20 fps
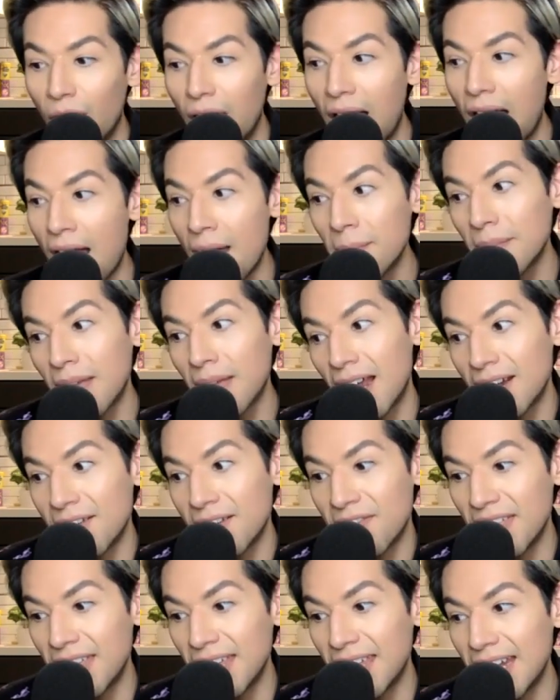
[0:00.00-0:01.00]
I'm kind
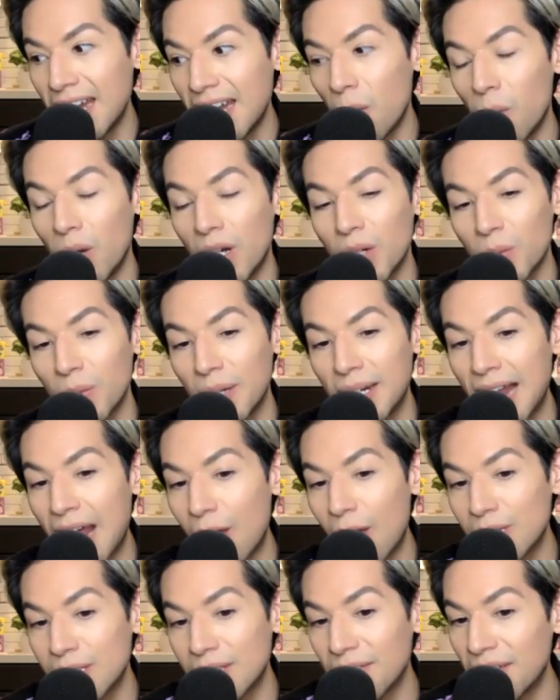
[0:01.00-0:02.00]
of thinking I want to read
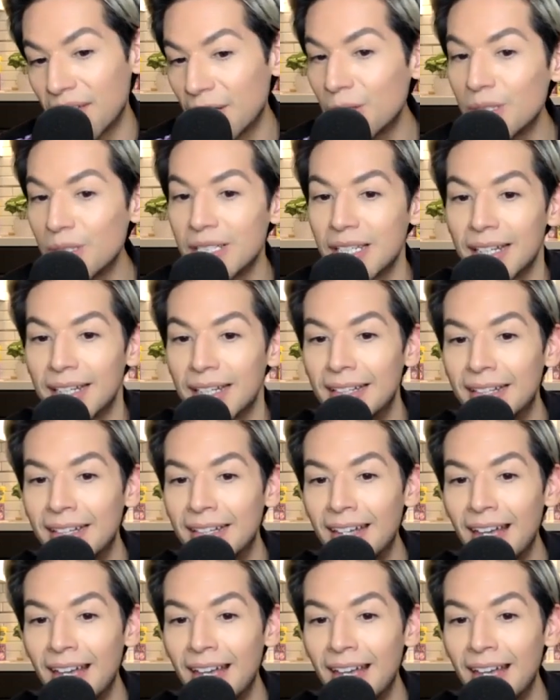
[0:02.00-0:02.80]
House of Hilton.